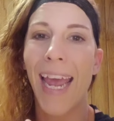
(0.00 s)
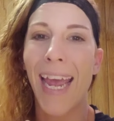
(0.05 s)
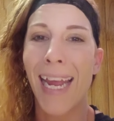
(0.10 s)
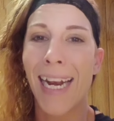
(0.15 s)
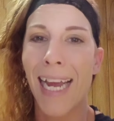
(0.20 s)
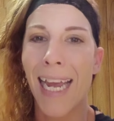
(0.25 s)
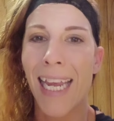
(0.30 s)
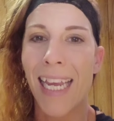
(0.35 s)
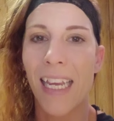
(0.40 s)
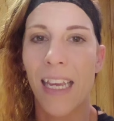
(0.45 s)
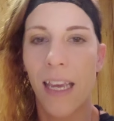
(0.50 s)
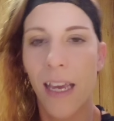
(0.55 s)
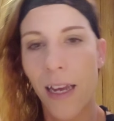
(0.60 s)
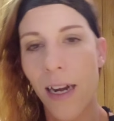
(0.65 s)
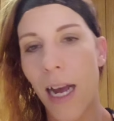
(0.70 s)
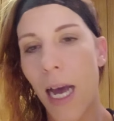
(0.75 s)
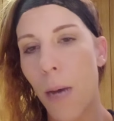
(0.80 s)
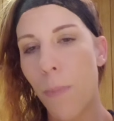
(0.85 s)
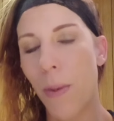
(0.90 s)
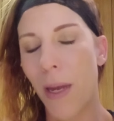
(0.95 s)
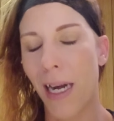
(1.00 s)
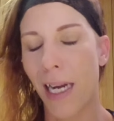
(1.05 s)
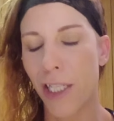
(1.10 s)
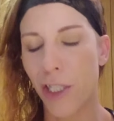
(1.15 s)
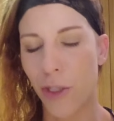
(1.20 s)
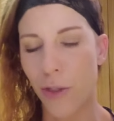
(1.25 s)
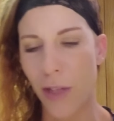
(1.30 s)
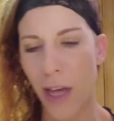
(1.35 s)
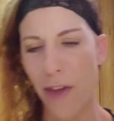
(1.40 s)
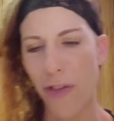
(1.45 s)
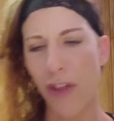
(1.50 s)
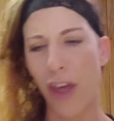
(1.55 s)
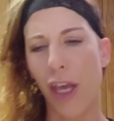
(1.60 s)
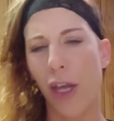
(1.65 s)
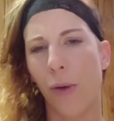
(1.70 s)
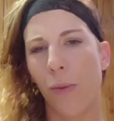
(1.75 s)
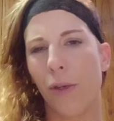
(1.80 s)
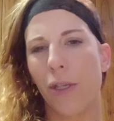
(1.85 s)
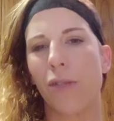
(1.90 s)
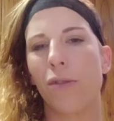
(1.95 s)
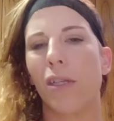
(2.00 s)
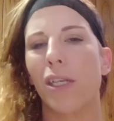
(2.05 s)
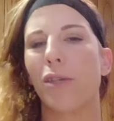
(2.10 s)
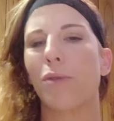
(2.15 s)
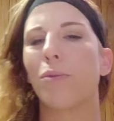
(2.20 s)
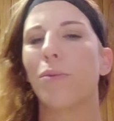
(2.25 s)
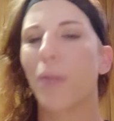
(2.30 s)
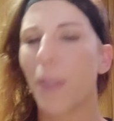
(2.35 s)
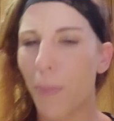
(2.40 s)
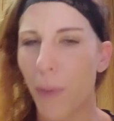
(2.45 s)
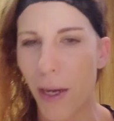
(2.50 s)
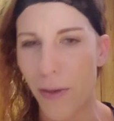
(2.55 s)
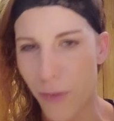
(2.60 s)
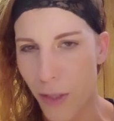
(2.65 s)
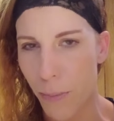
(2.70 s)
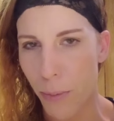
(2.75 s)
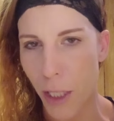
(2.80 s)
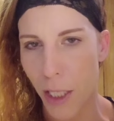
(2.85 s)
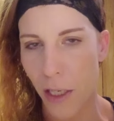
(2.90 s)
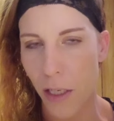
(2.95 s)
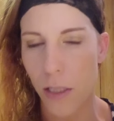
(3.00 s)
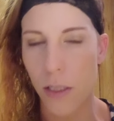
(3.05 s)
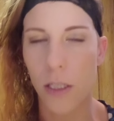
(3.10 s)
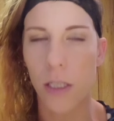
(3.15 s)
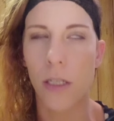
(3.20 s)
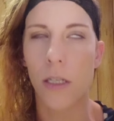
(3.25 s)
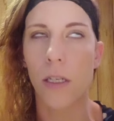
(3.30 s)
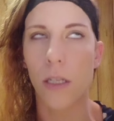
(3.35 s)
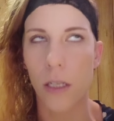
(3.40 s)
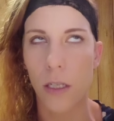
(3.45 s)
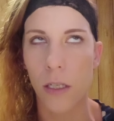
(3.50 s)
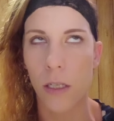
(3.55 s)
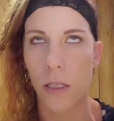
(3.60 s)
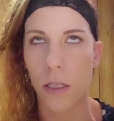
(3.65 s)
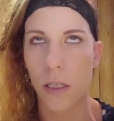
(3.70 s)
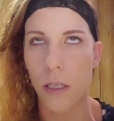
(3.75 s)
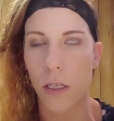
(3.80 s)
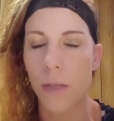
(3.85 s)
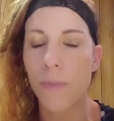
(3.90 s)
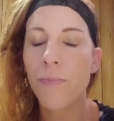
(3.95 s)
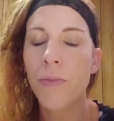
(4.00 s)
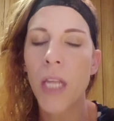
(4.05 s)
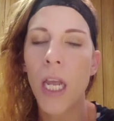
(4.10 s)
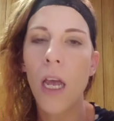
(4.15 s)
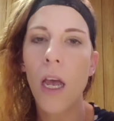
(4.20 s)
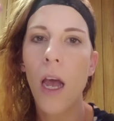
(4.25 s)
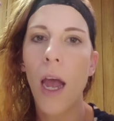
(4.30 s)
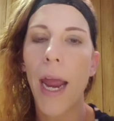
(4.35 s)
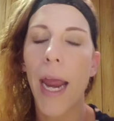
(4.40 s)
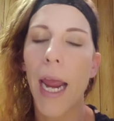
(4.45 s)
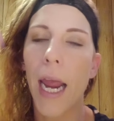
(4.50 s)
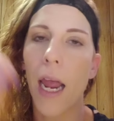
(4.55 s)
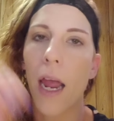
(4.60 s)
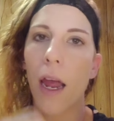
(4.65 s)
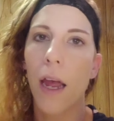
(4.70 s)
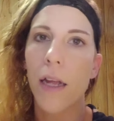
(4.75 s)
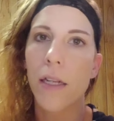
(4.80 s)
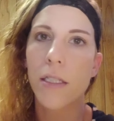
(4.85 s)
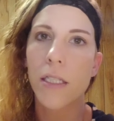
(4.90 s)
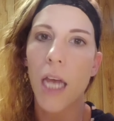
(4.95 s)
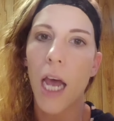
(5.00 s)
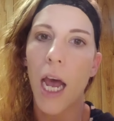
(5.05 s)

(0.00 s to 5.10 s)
And I get up and I do that thing where you like rip off the blankets and you're like, ugh. And